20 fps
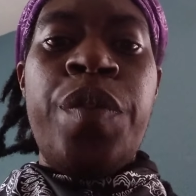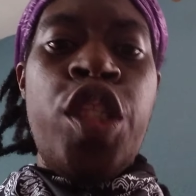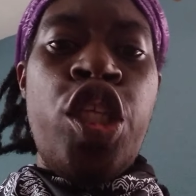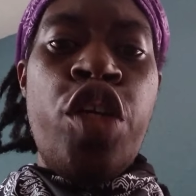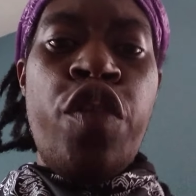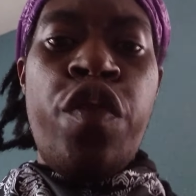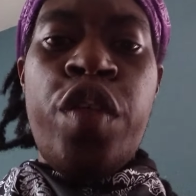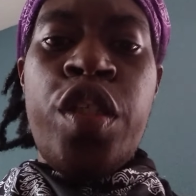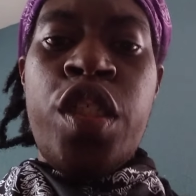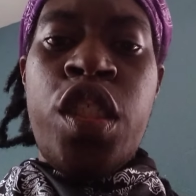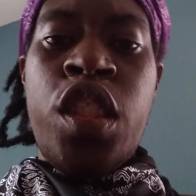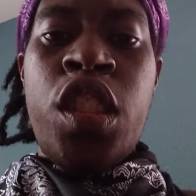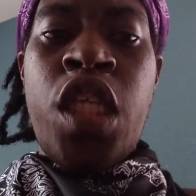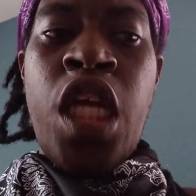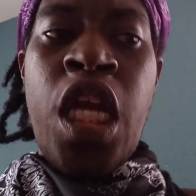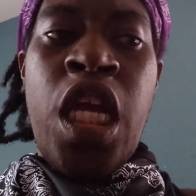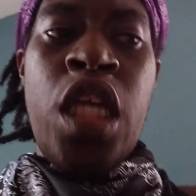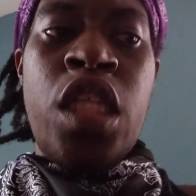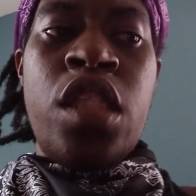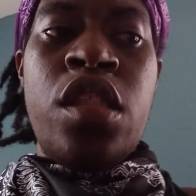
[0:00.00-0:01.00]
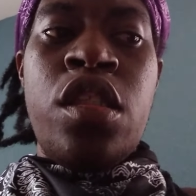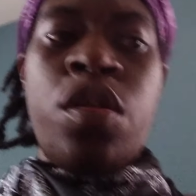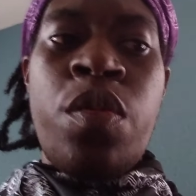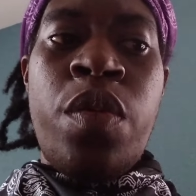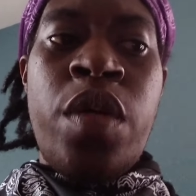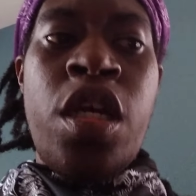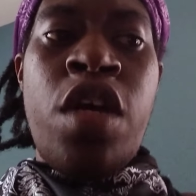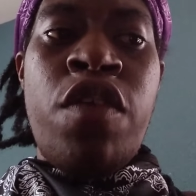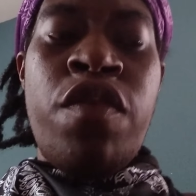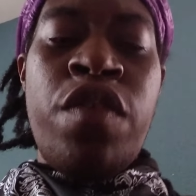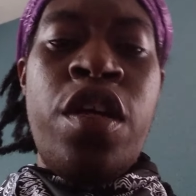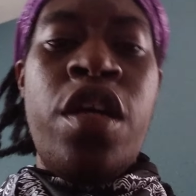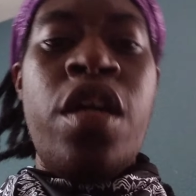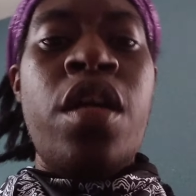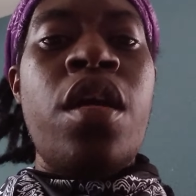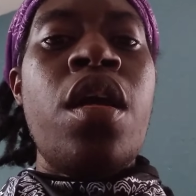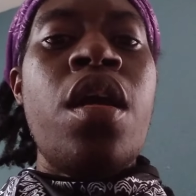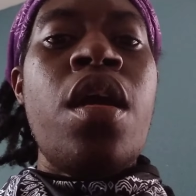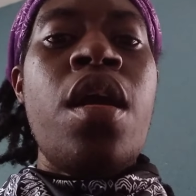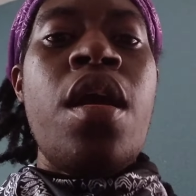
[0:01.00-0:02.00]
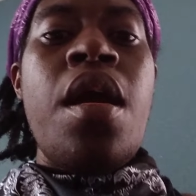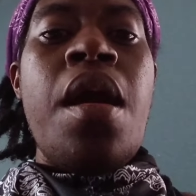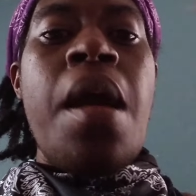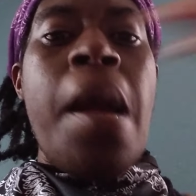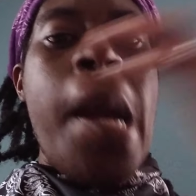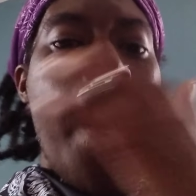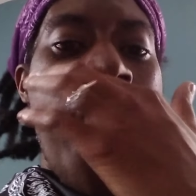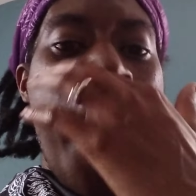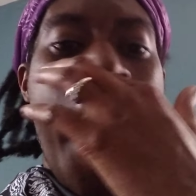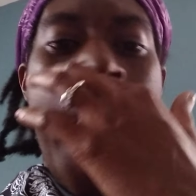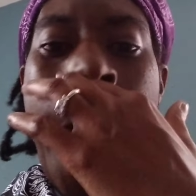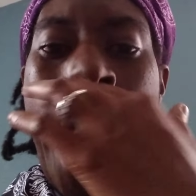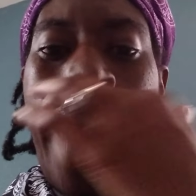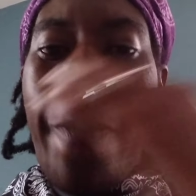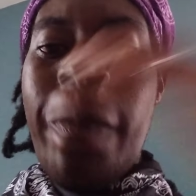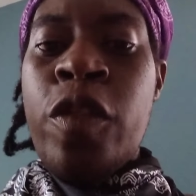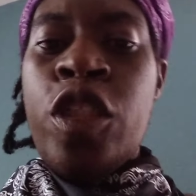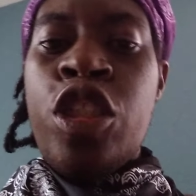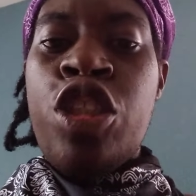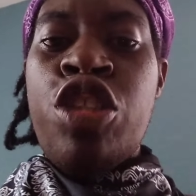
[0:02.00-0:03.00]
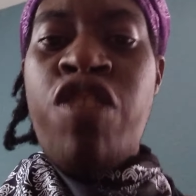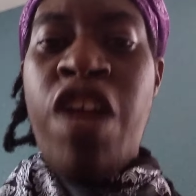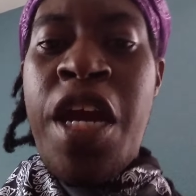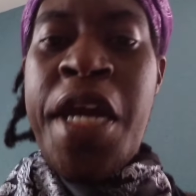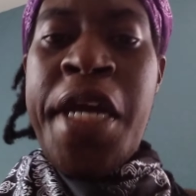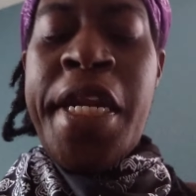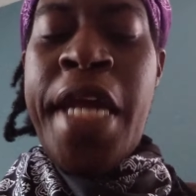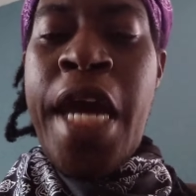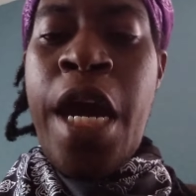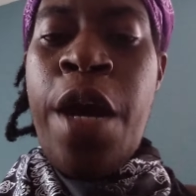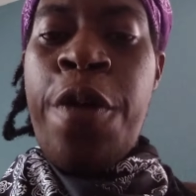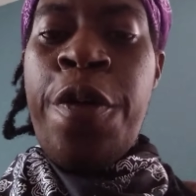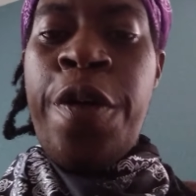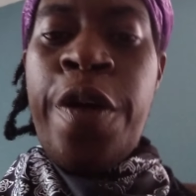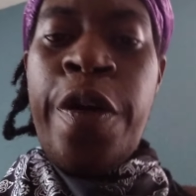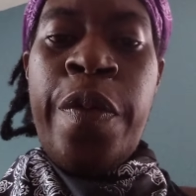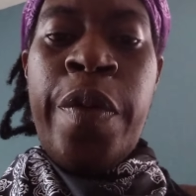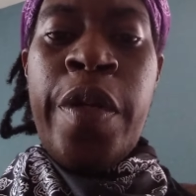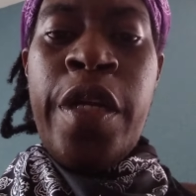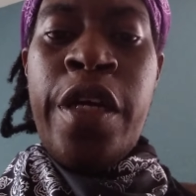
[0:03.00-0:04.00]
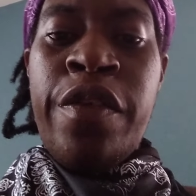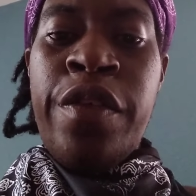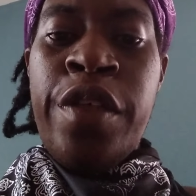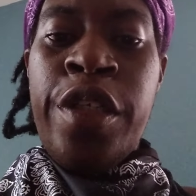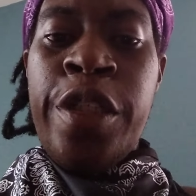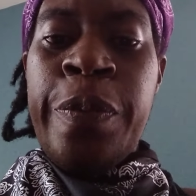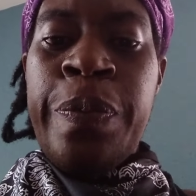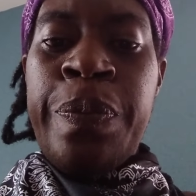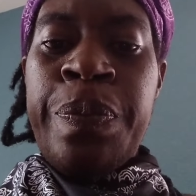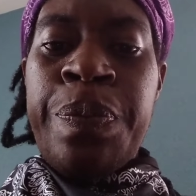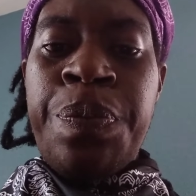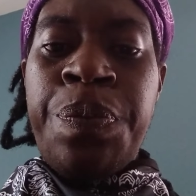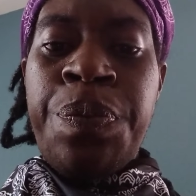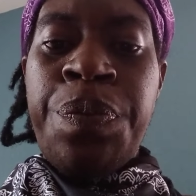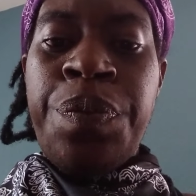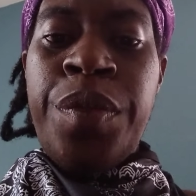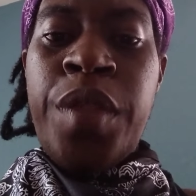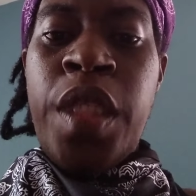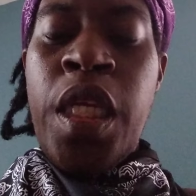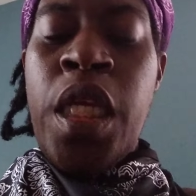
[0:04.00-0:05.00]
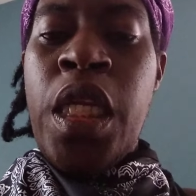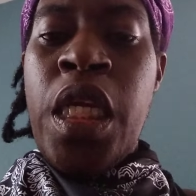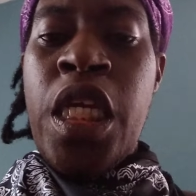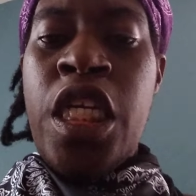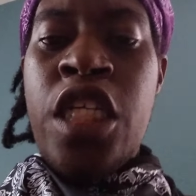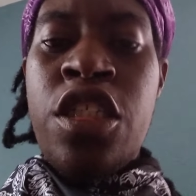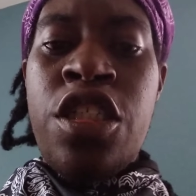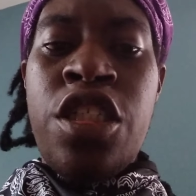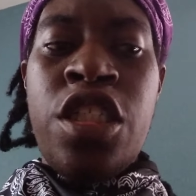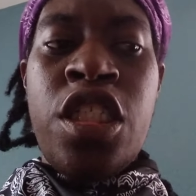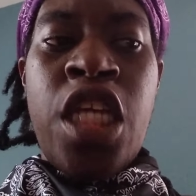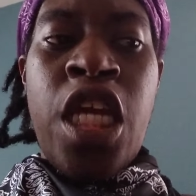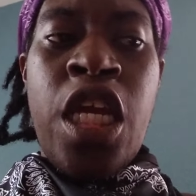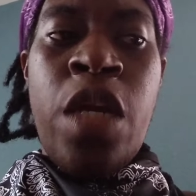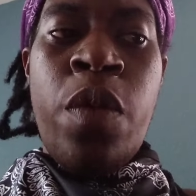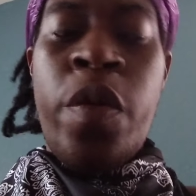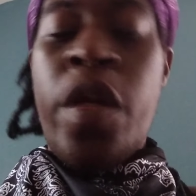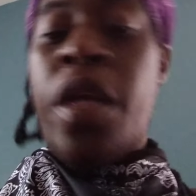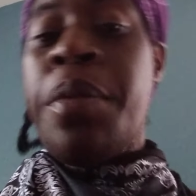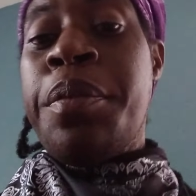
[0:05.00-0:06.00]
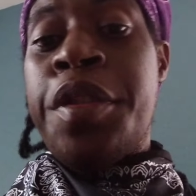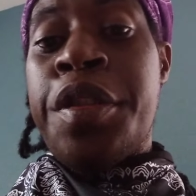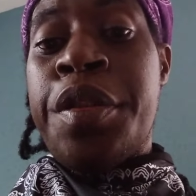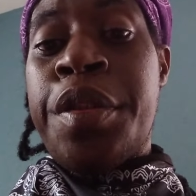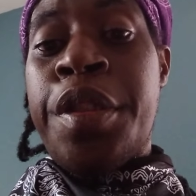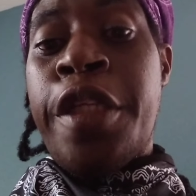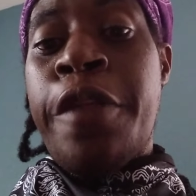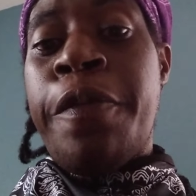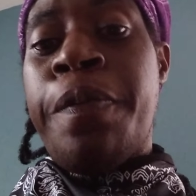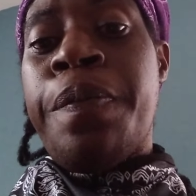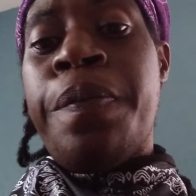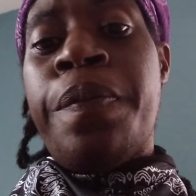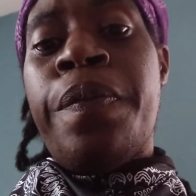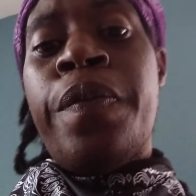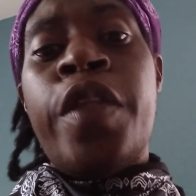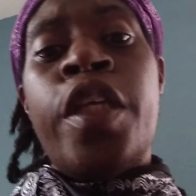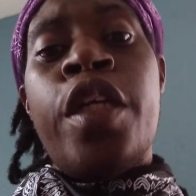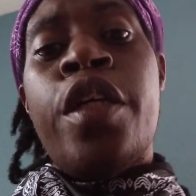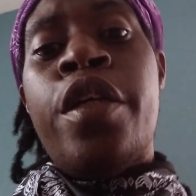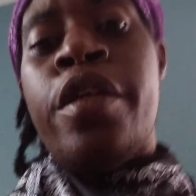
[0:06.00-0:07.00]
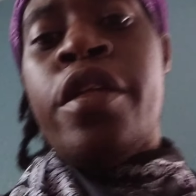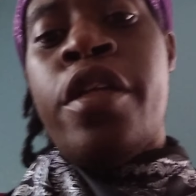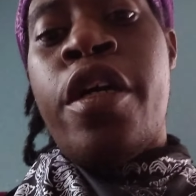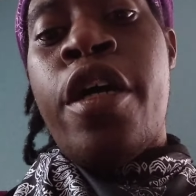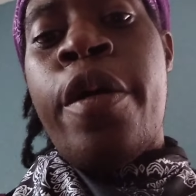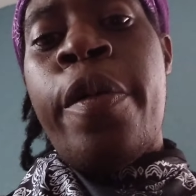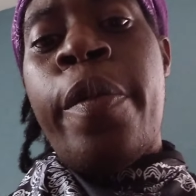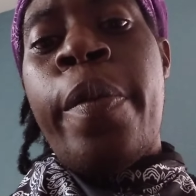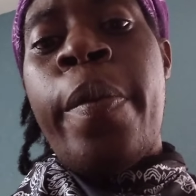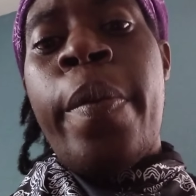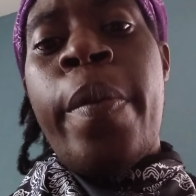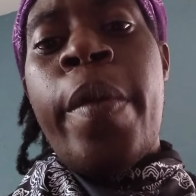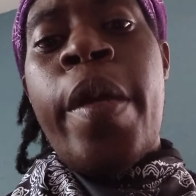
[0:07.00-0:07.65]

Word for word: different states or whatever um, to try it out or whatever in each state what I'm doing, you know.